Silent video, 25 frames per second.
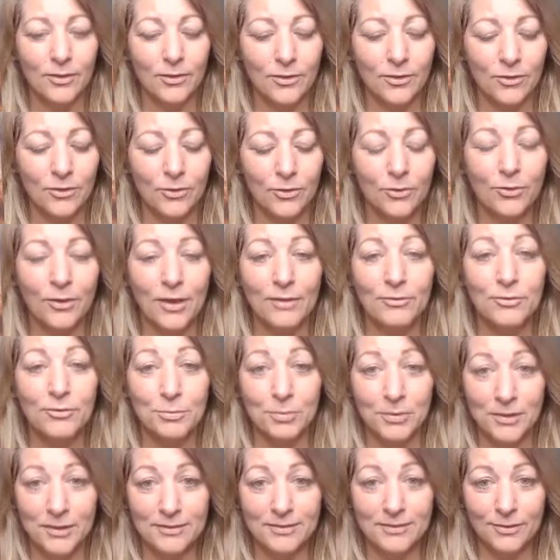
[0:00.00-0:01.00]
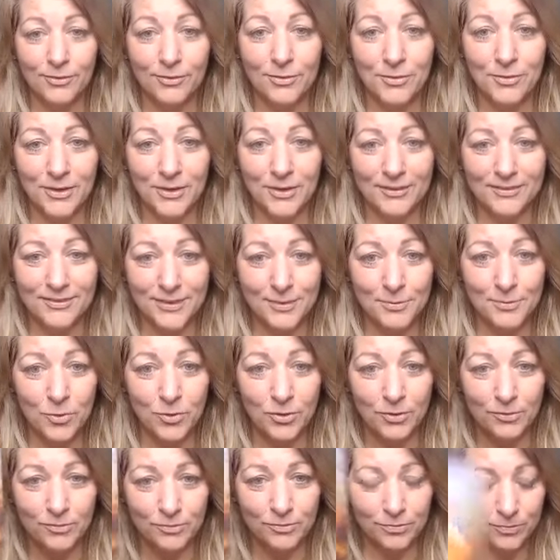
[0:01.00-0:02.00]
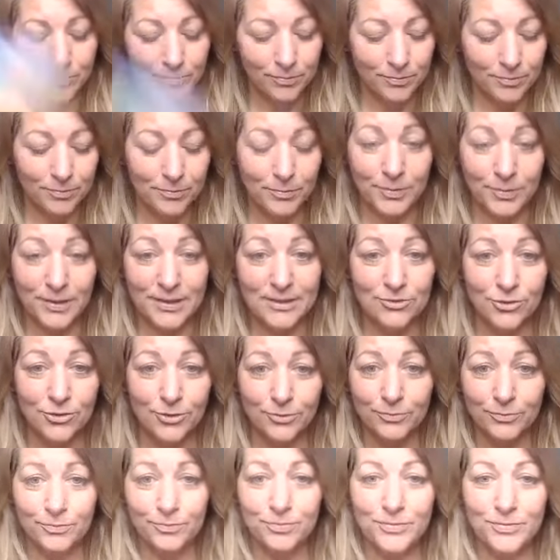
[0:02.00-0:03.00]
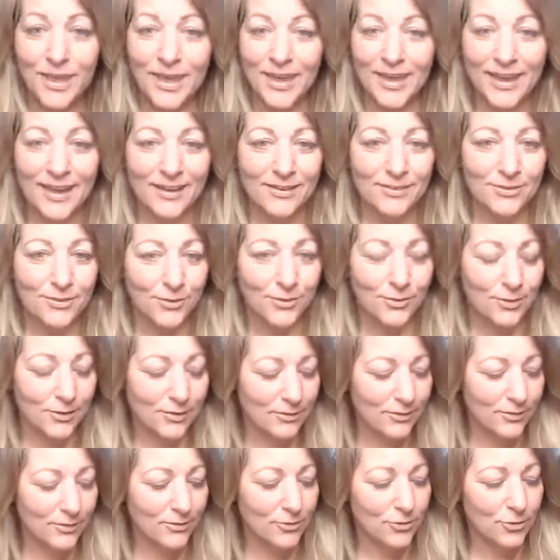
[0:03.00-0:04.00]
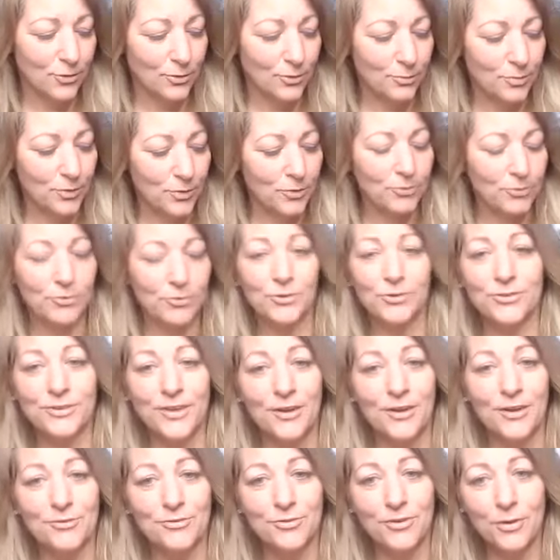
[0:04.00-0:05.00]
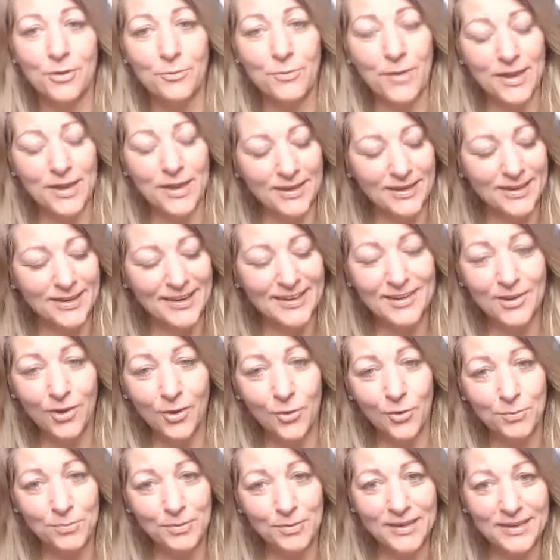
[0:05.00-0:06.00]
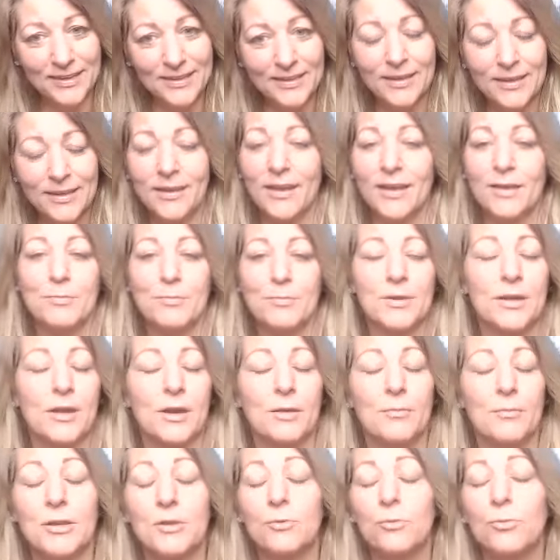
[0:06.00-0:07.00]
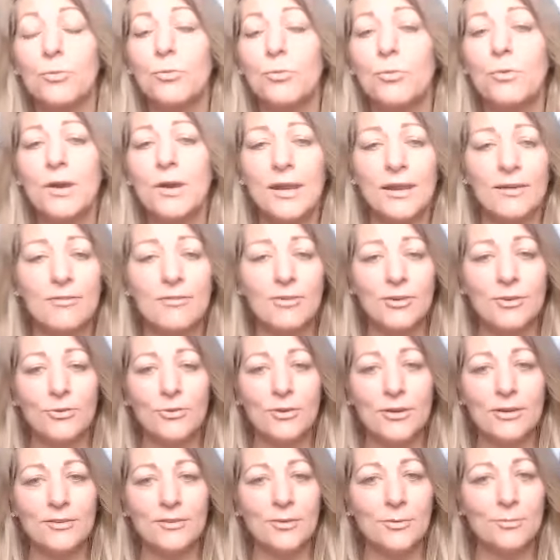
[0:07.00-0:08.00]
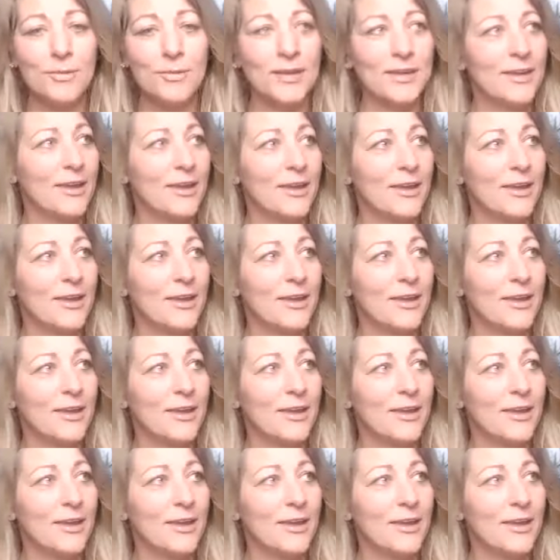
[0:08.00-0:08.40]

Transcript: you don't have to please everyone else anymore. Please you. And so this is your beautiful self awakening, opening, and becoming whatever you need to be.